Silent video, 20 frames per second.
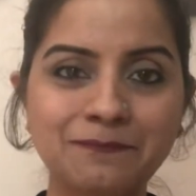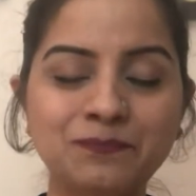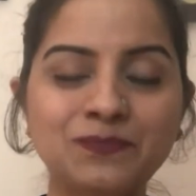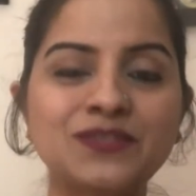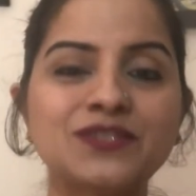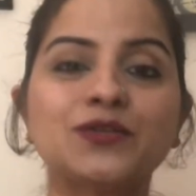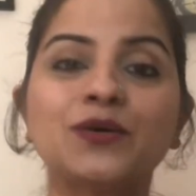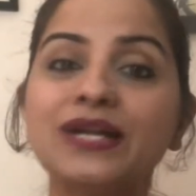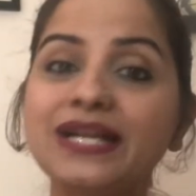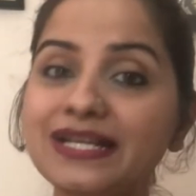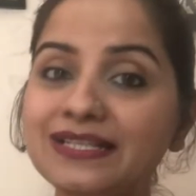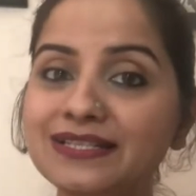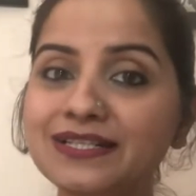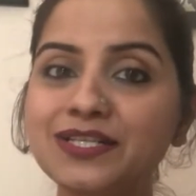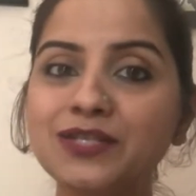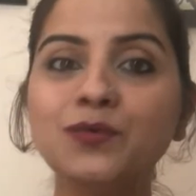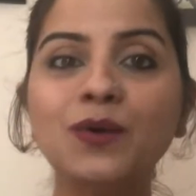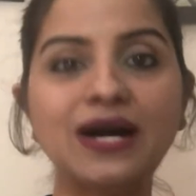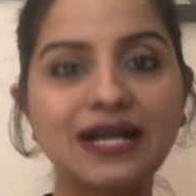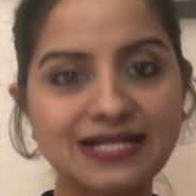So either
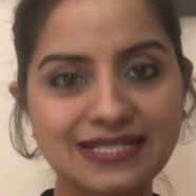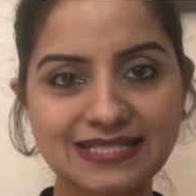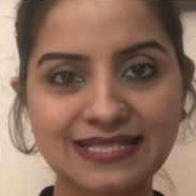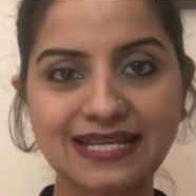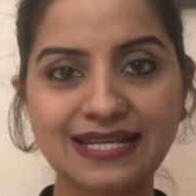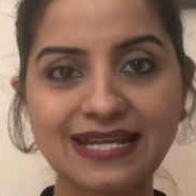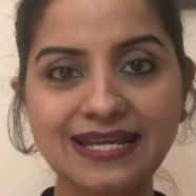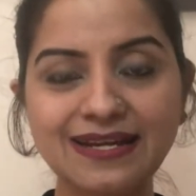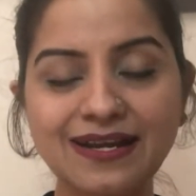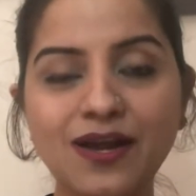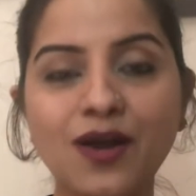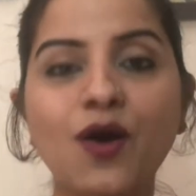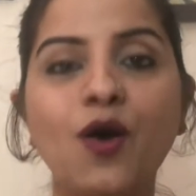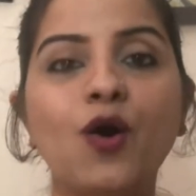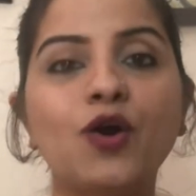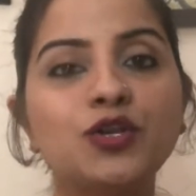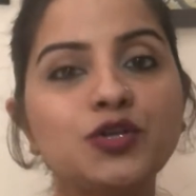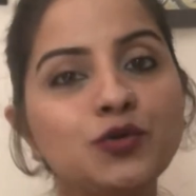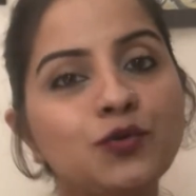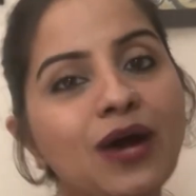you are selling or
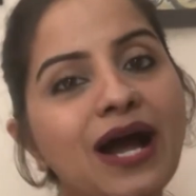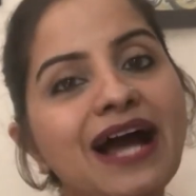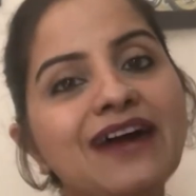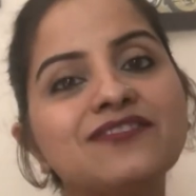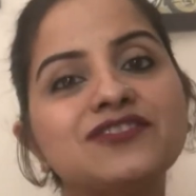you have